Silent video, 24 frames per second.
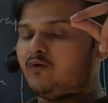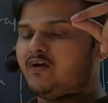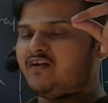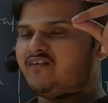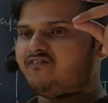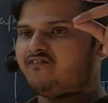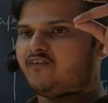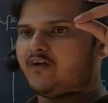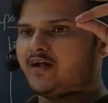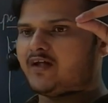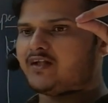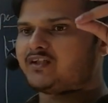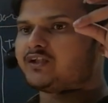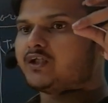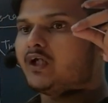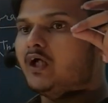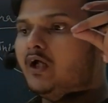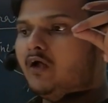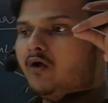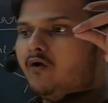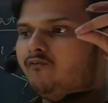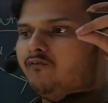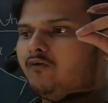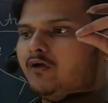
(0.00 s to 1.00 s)
phase,
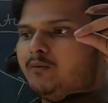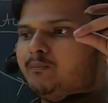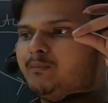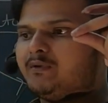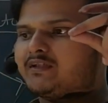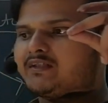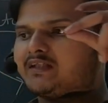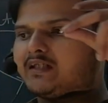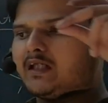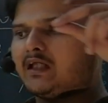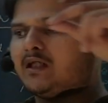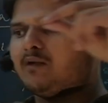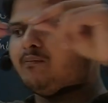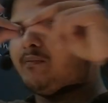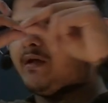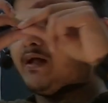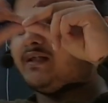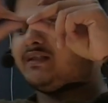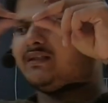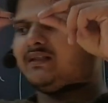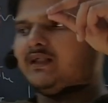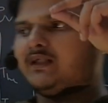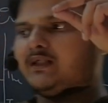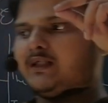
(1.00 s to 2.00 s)
will be same
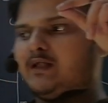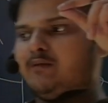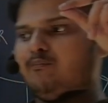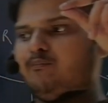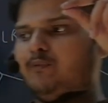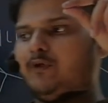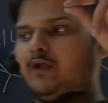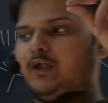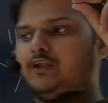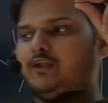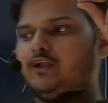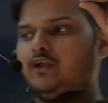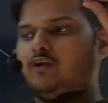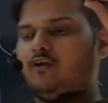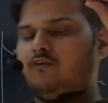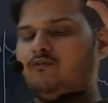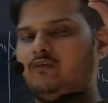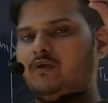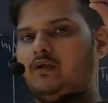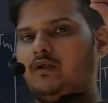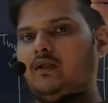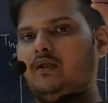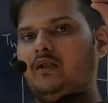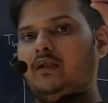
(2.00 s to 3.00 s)
as the temperature of
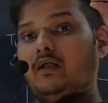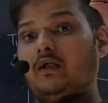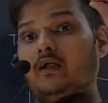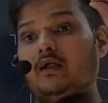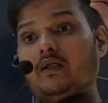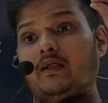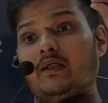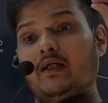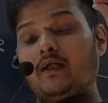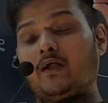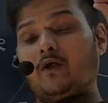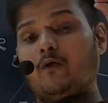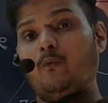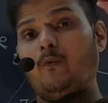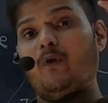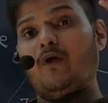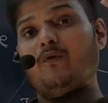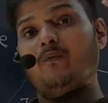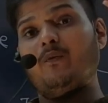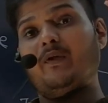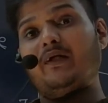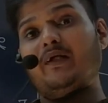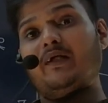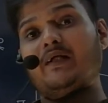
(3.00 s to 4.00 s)
the liquid
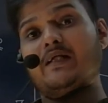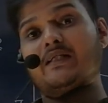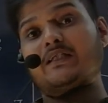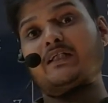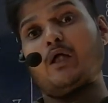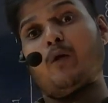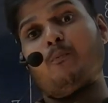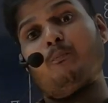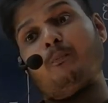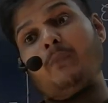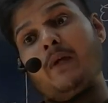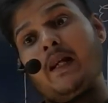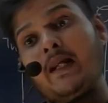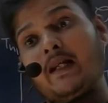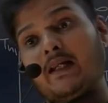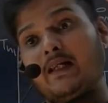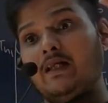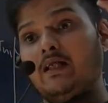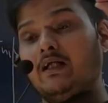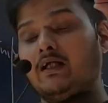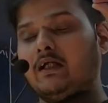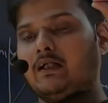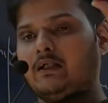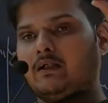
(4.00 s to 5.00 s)
when it is
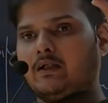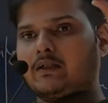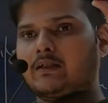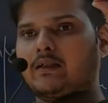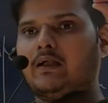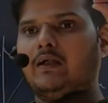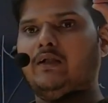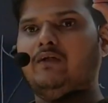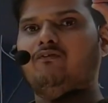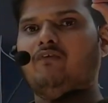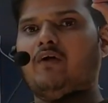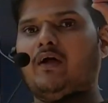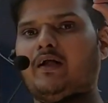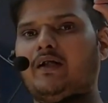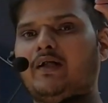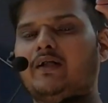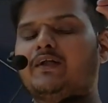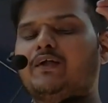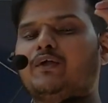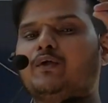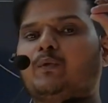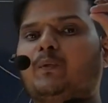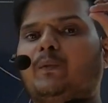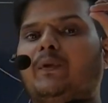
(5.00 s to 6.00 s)
completely converted
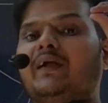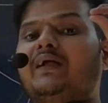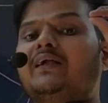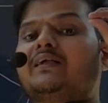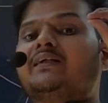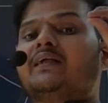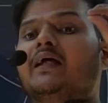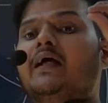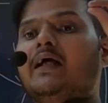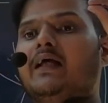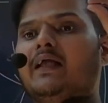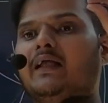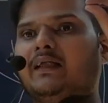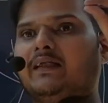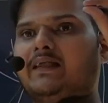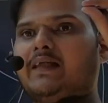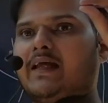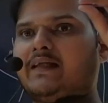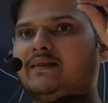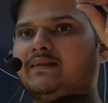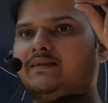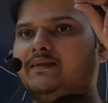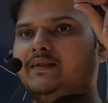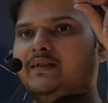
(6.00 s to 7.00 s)
into its
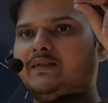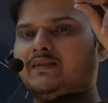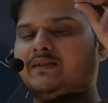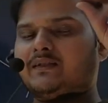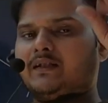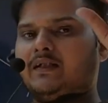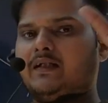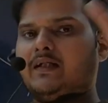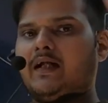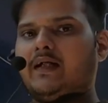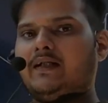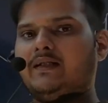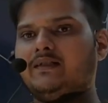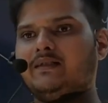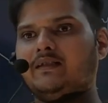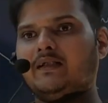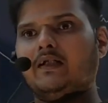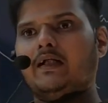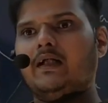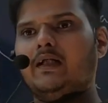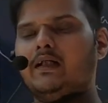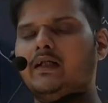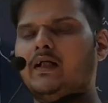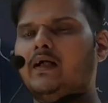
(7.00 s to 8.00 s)
gaseous state. That is, the
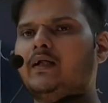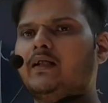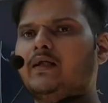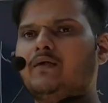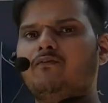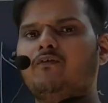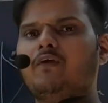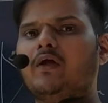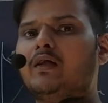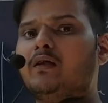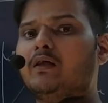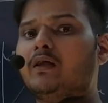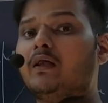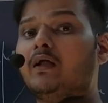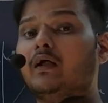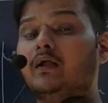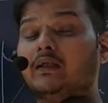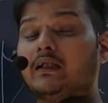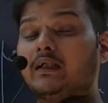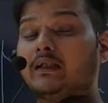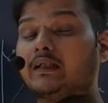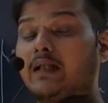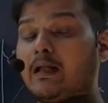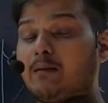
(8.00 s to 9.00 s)
delta T will,
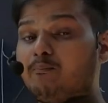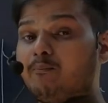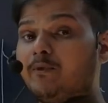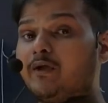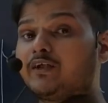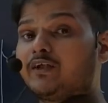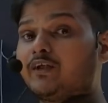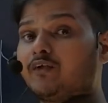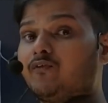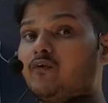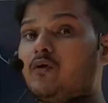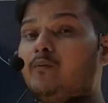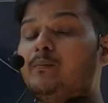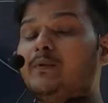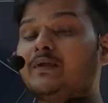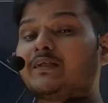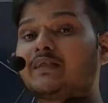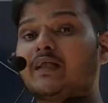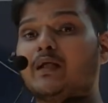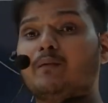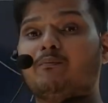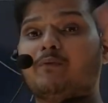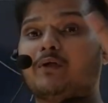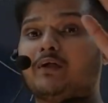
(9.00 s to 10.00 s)
the temperature will be
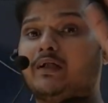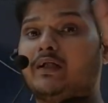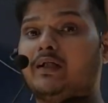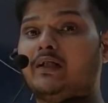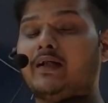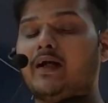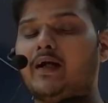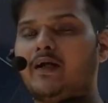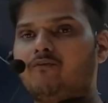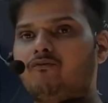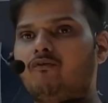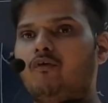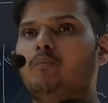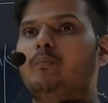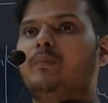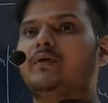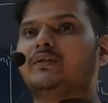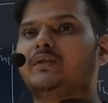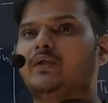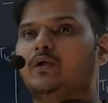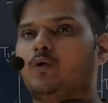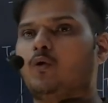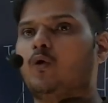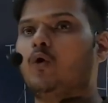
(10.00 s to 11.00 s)
same, the delta T will be
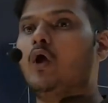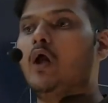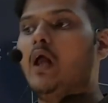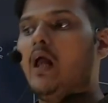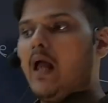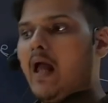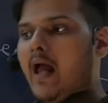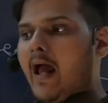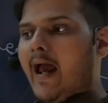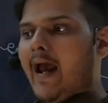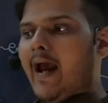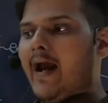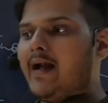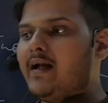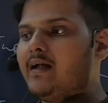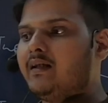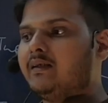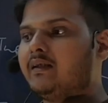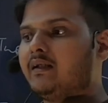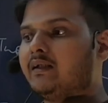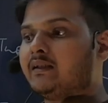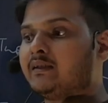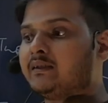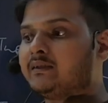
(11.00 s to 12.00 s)
0, and
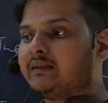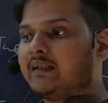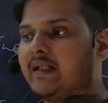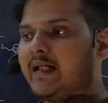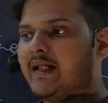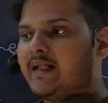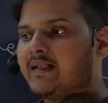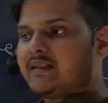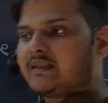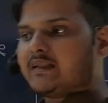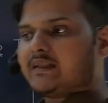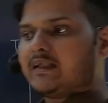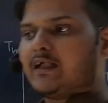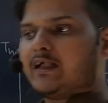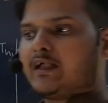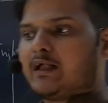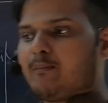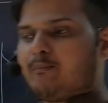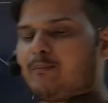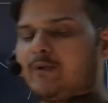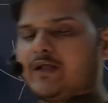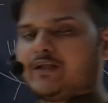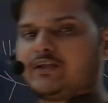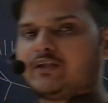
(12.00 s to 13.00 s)
the change in the
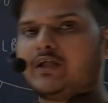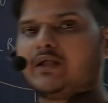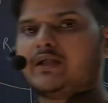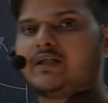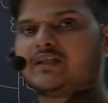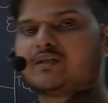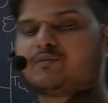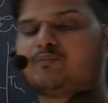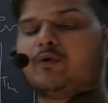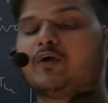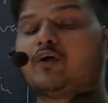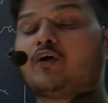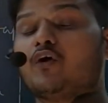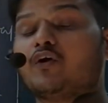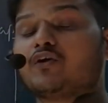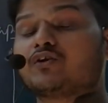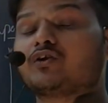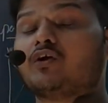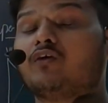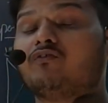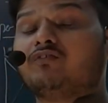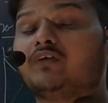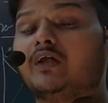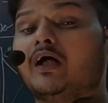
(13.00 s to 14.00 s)
temperature is because
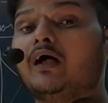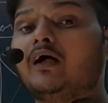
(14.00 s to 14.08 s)
of the